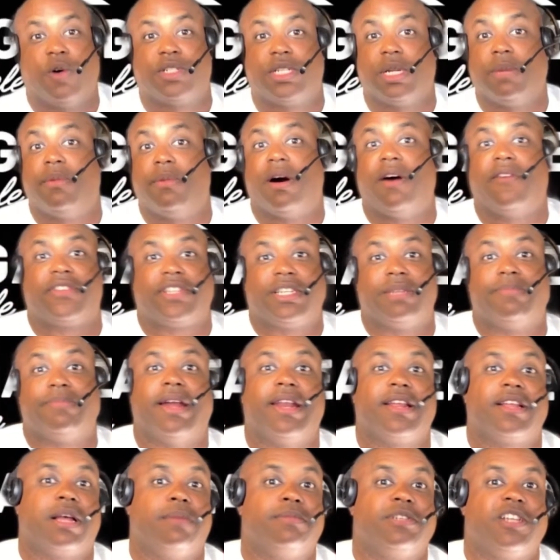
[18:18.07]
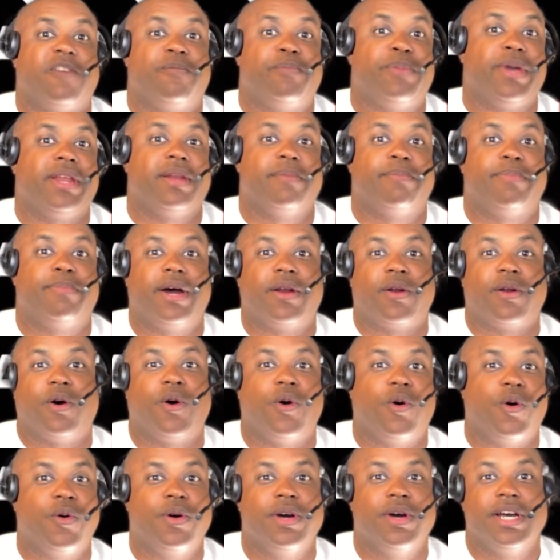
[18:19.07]
somebody comes off being a
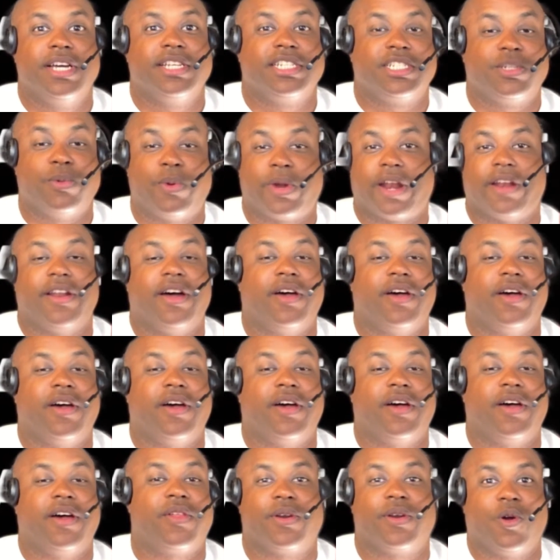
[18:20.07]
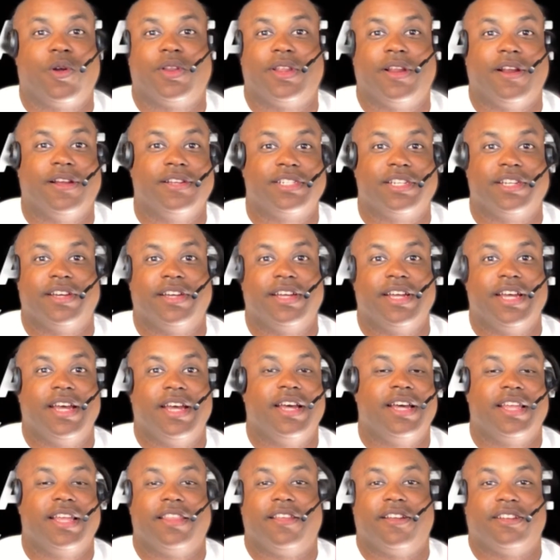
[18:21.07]
butthole to one another, or
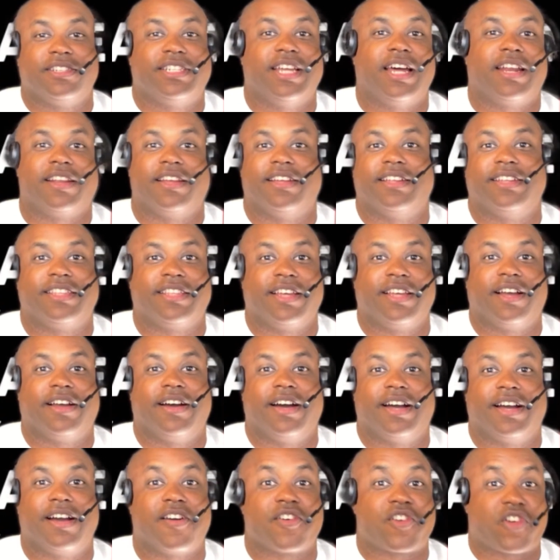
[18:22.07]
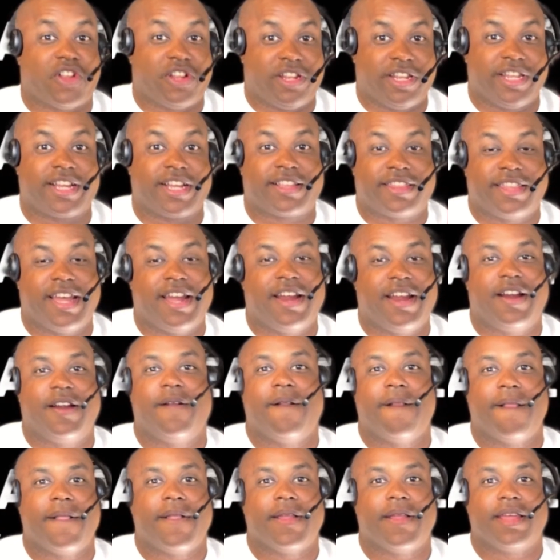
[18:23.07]
there's not a click there.
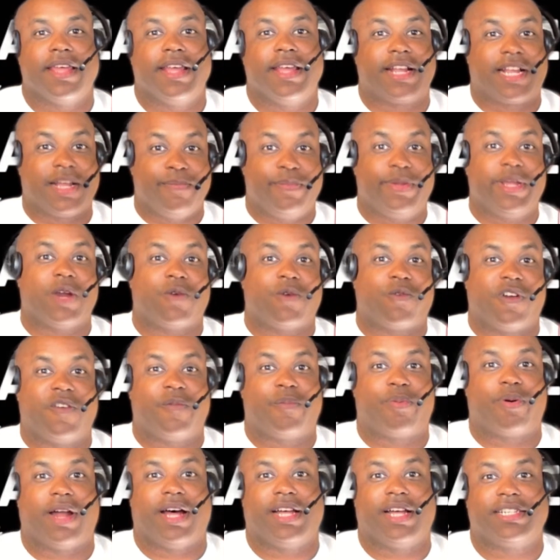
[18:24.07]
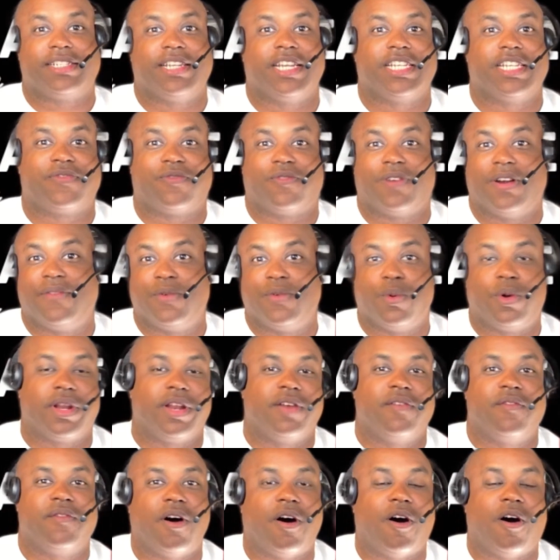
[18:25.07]
It can be a rough process for everyone
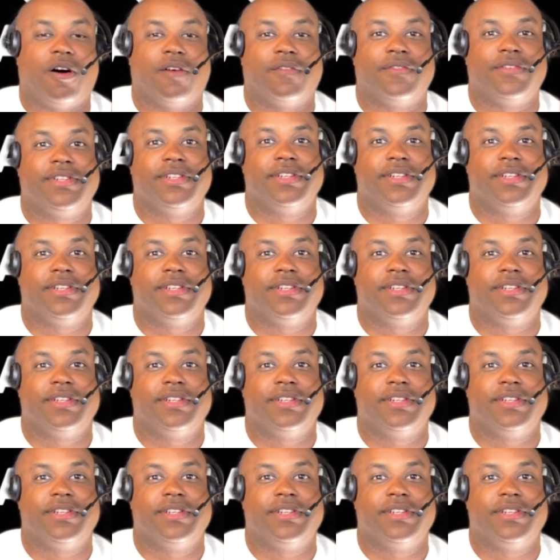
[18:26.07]
involved,